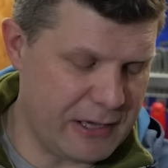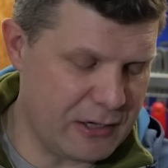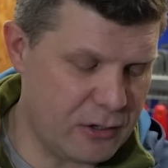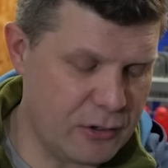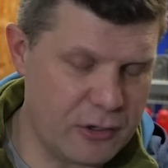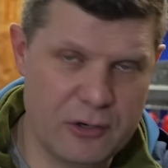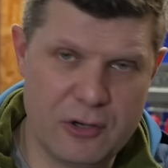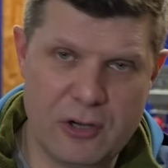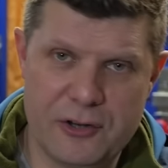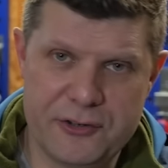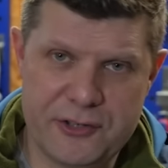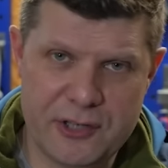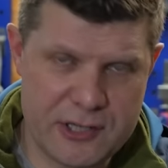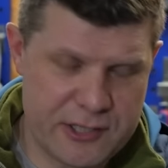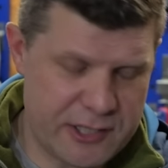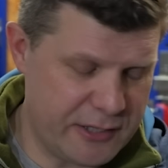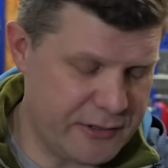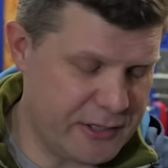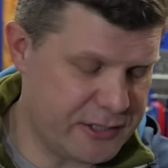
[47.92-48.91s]
they're good or not.
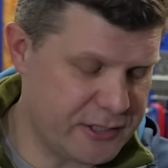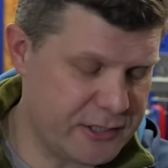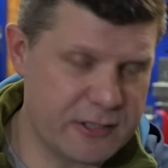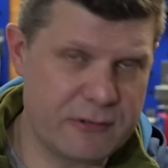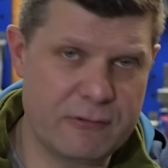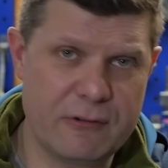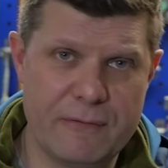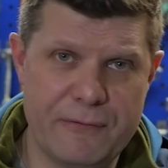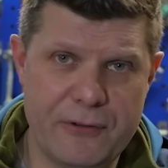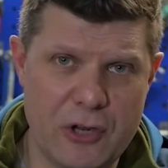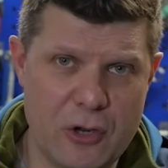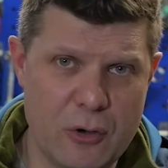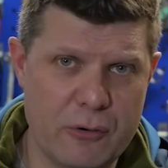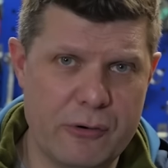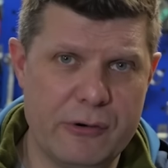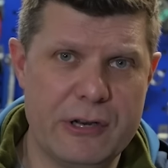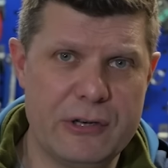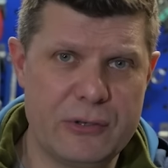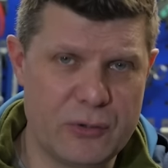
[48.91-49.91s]
Don't take this as a
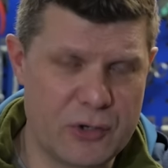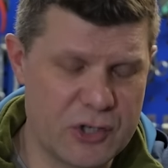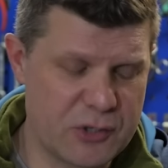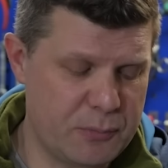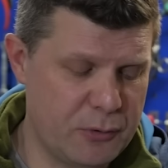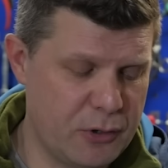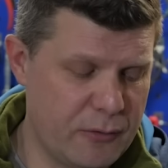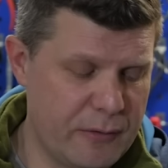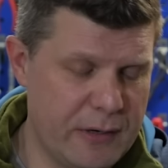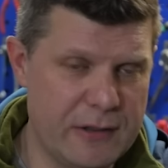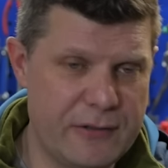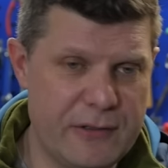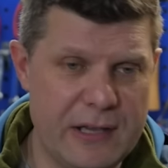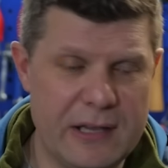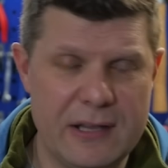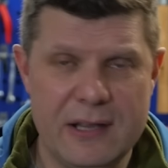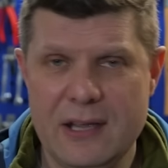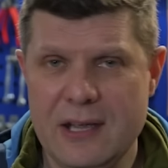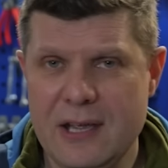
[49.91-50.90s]
review or endorsement or
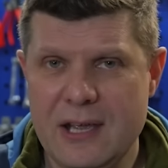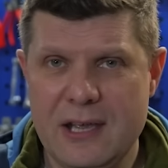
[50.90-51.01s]
anything.